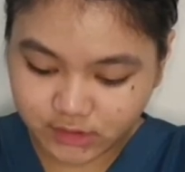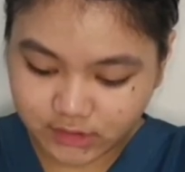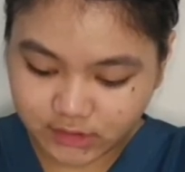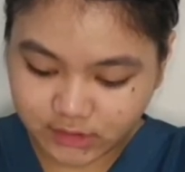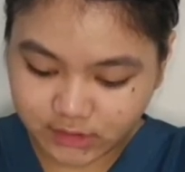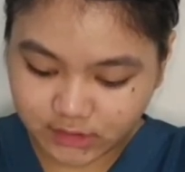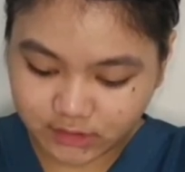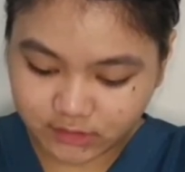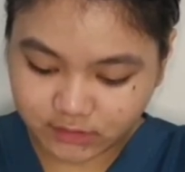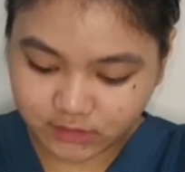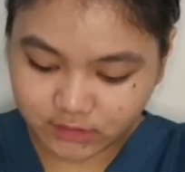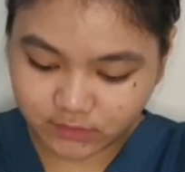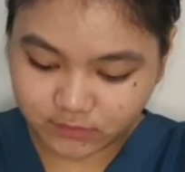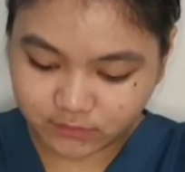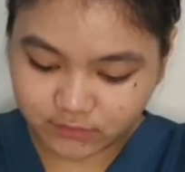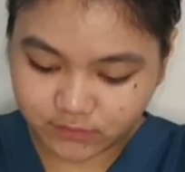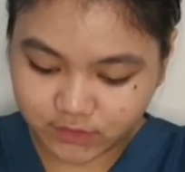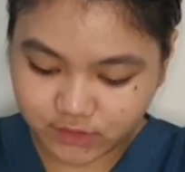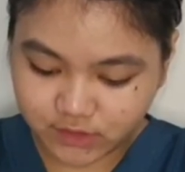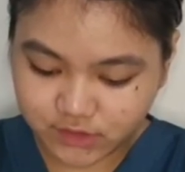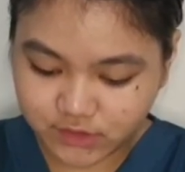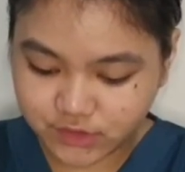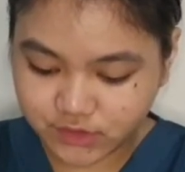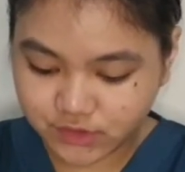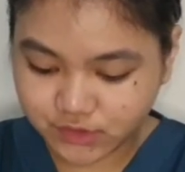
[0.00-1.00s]
And if
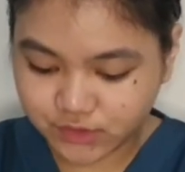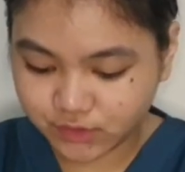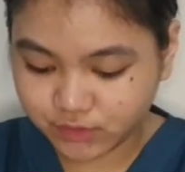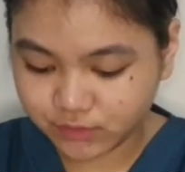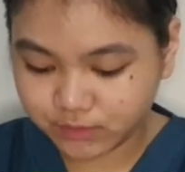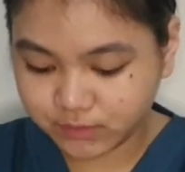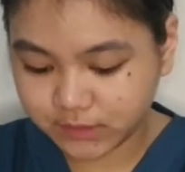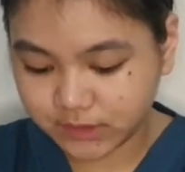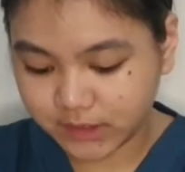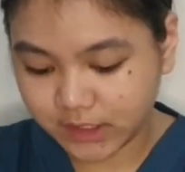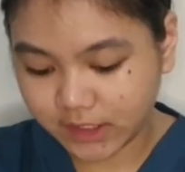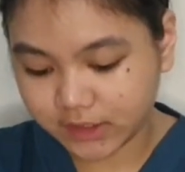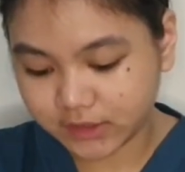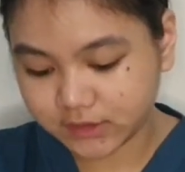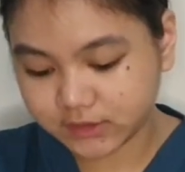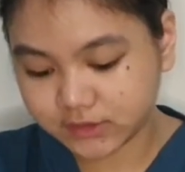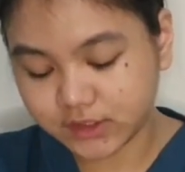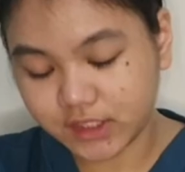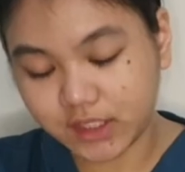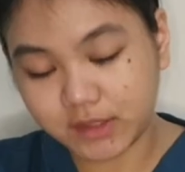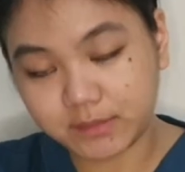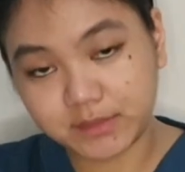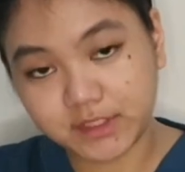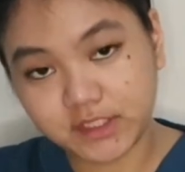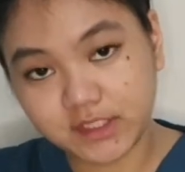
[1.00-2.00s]
there's no blood
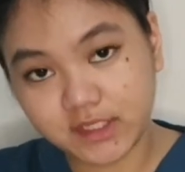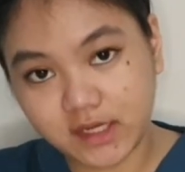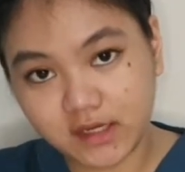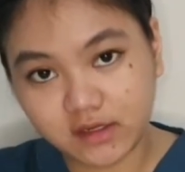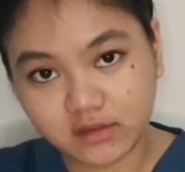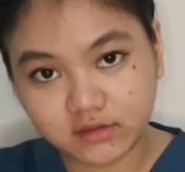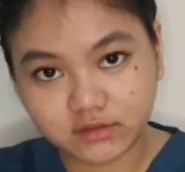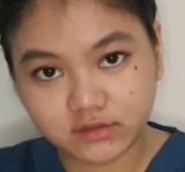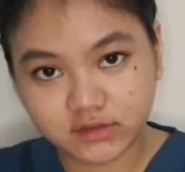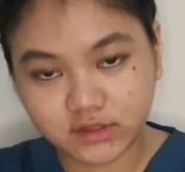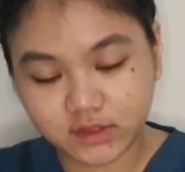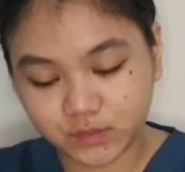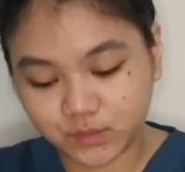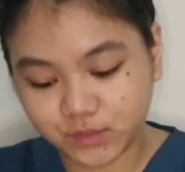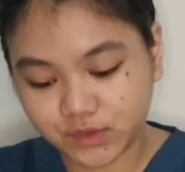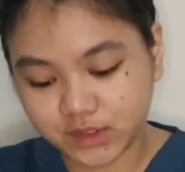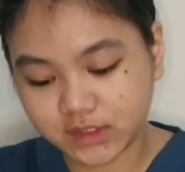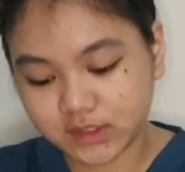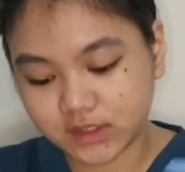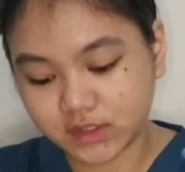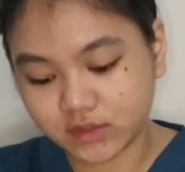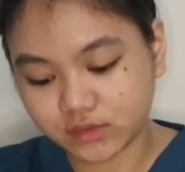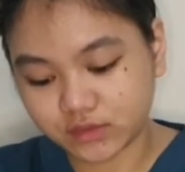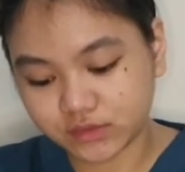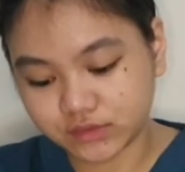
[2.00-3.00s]
coming out, then we
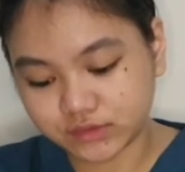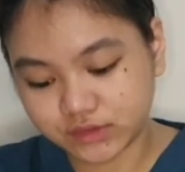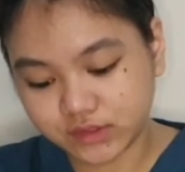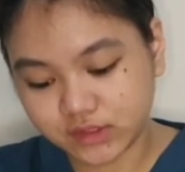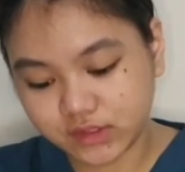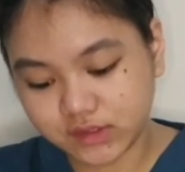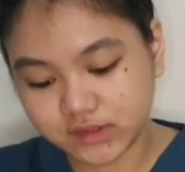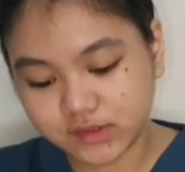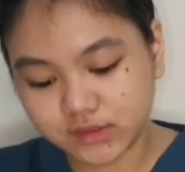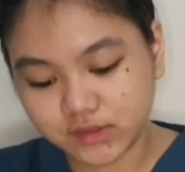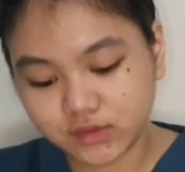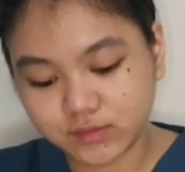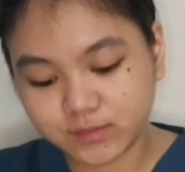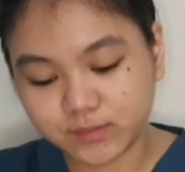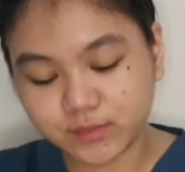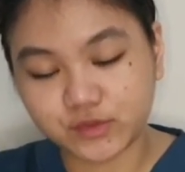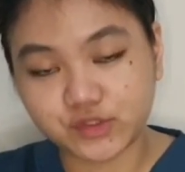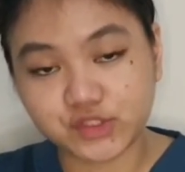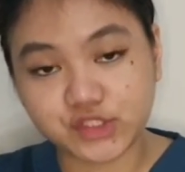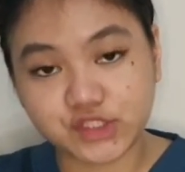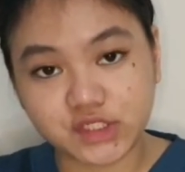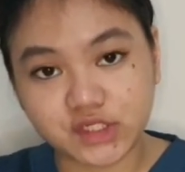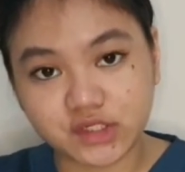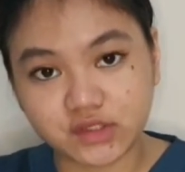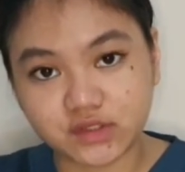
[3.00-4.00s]
can now continue
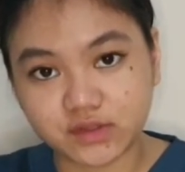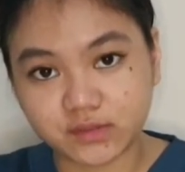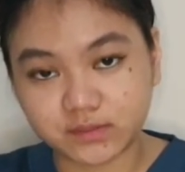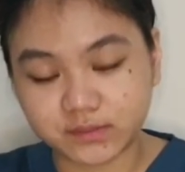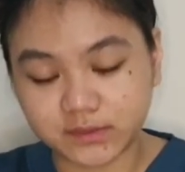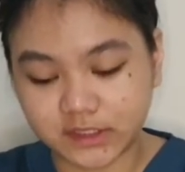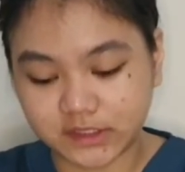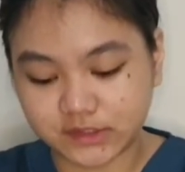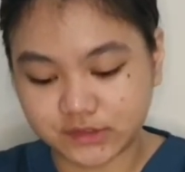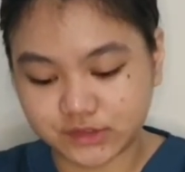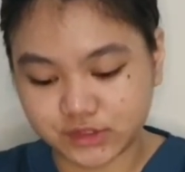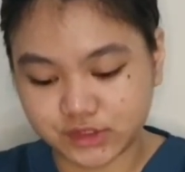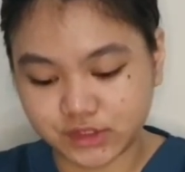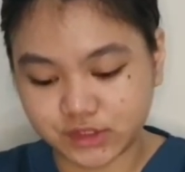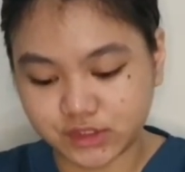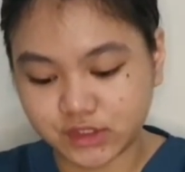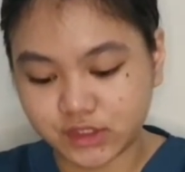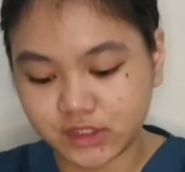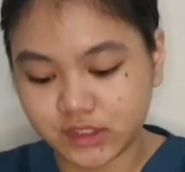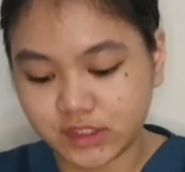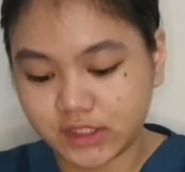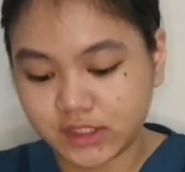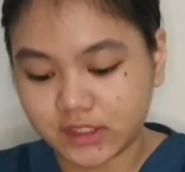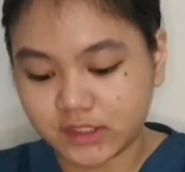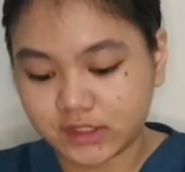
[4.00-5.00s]
pushing the plunger,
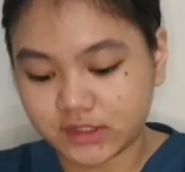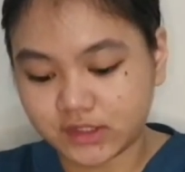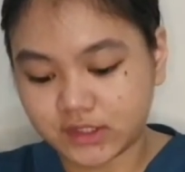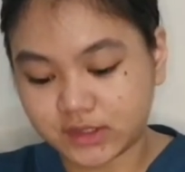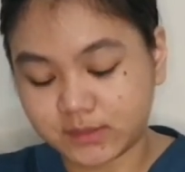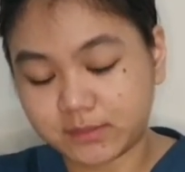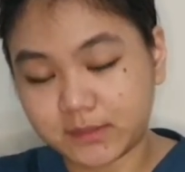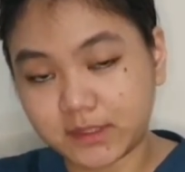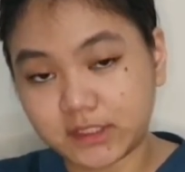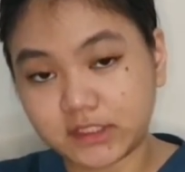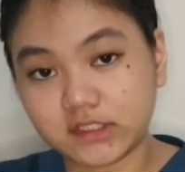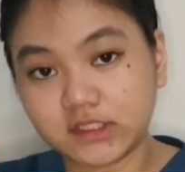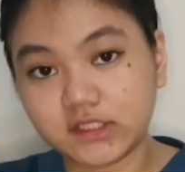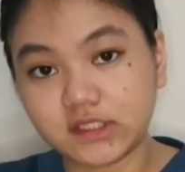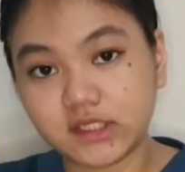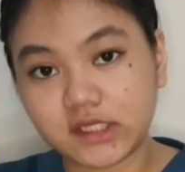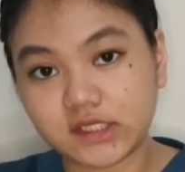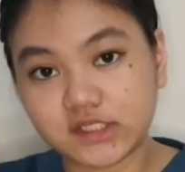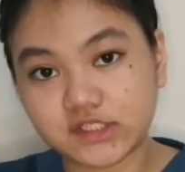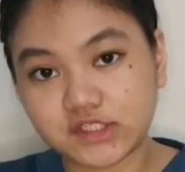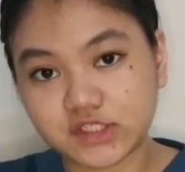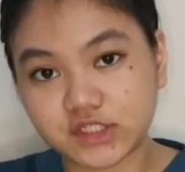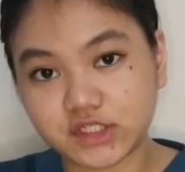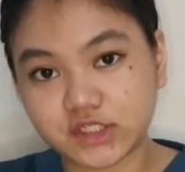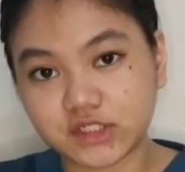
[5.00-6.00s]
the
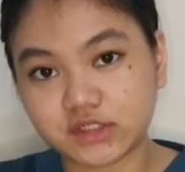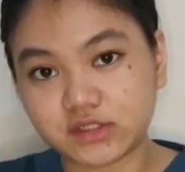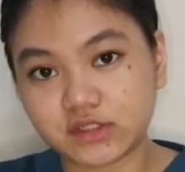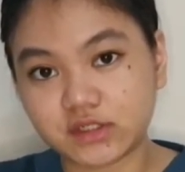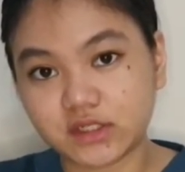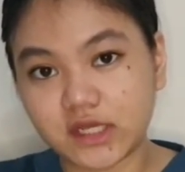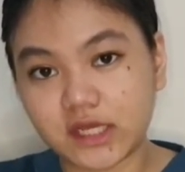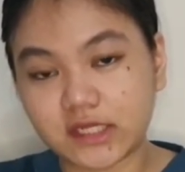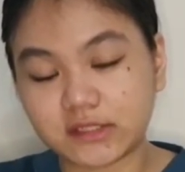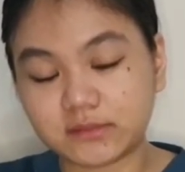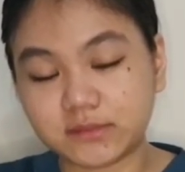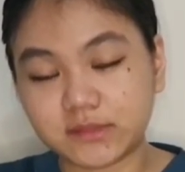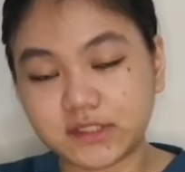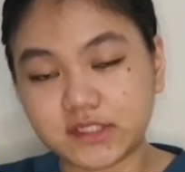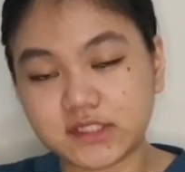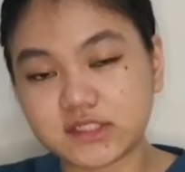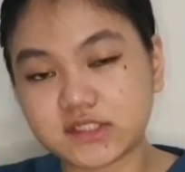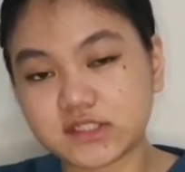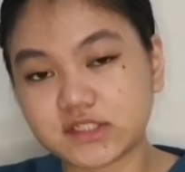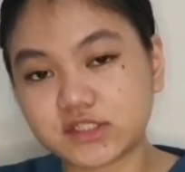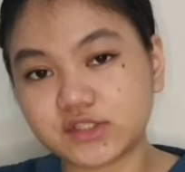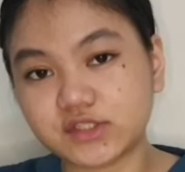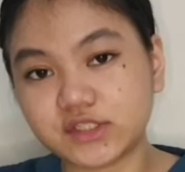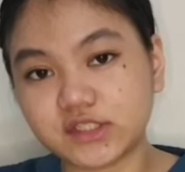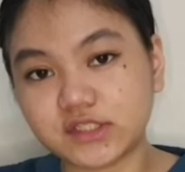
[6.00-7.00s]
medication,
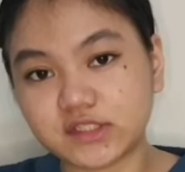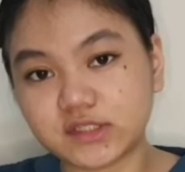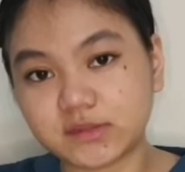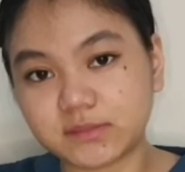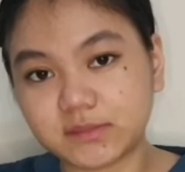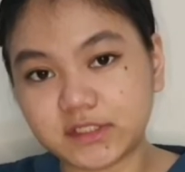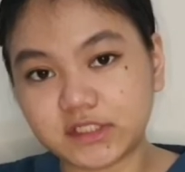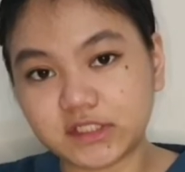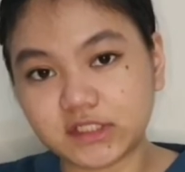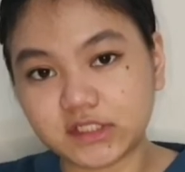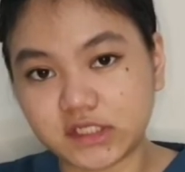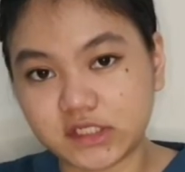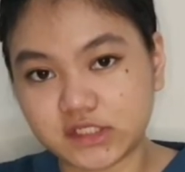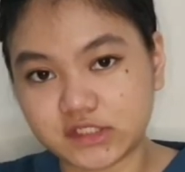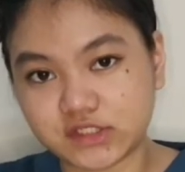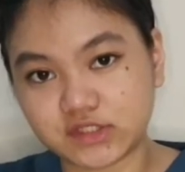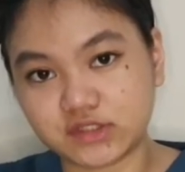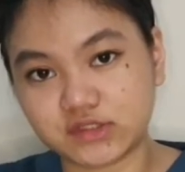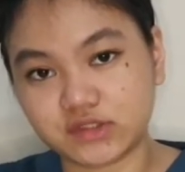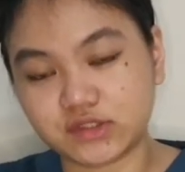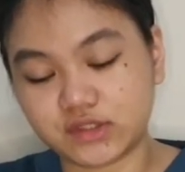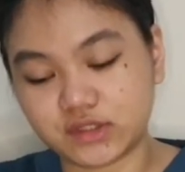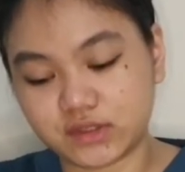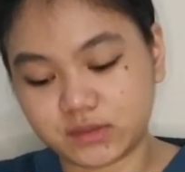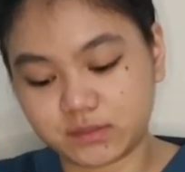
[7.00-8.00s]
administering the
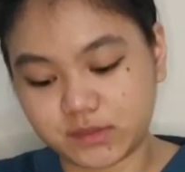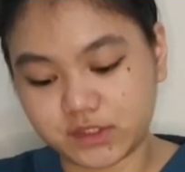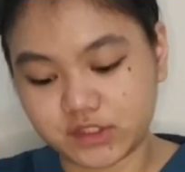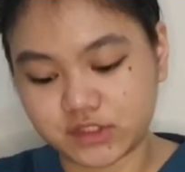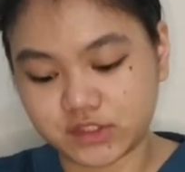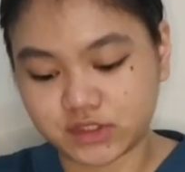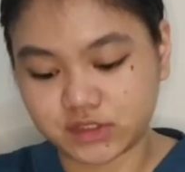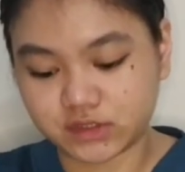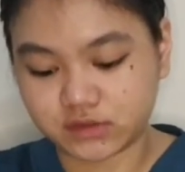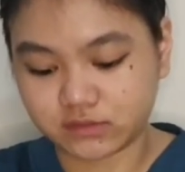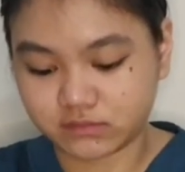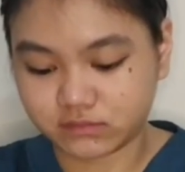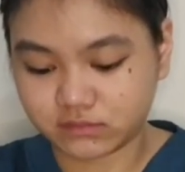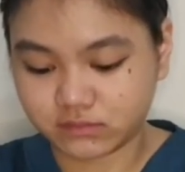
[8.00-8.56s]
medication to the patient.